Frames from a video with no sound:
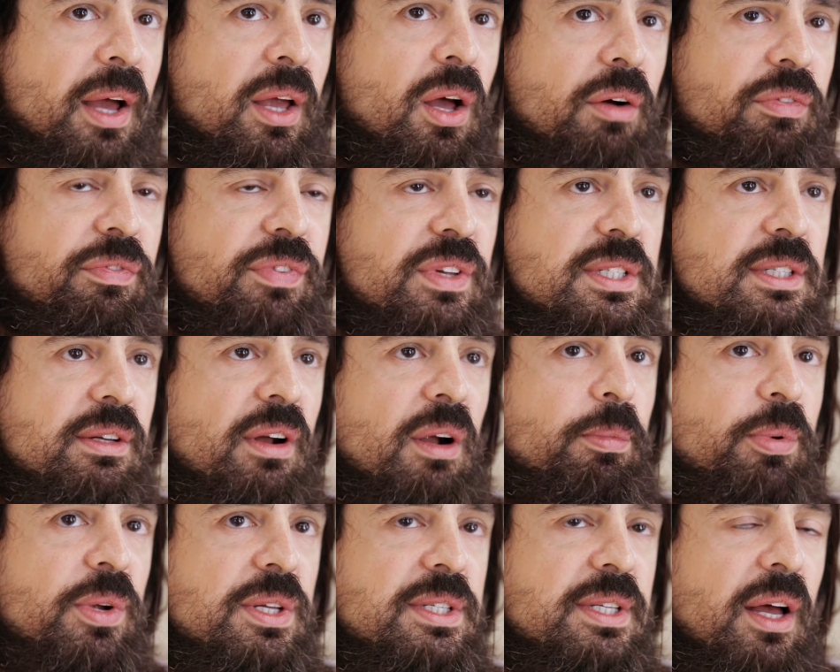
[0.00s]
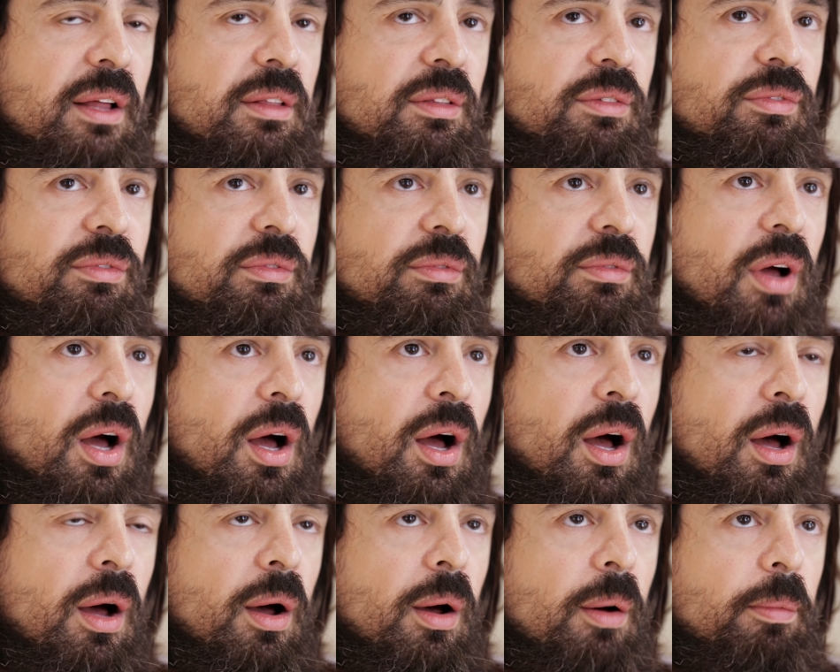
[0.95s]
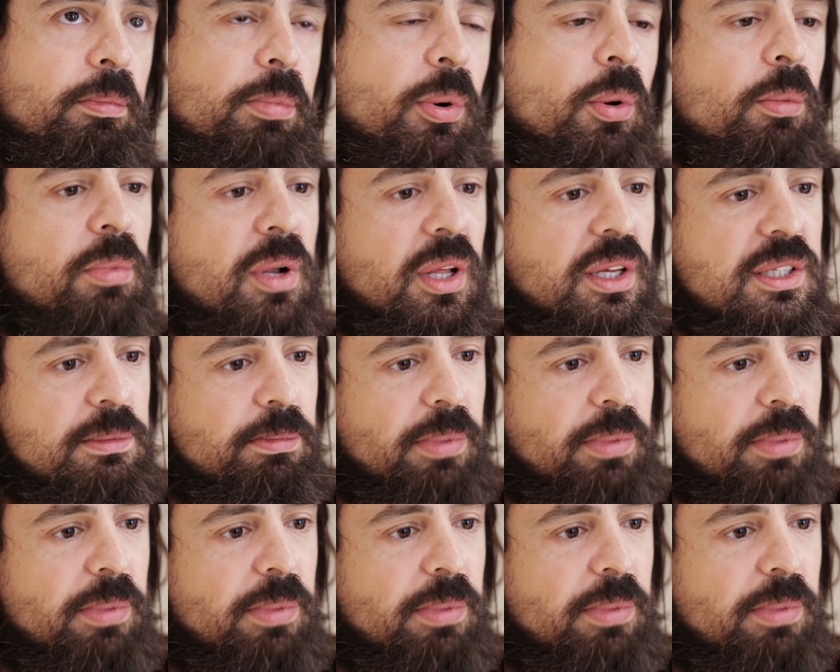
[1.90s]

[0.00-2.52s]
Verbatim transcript: My office represents a public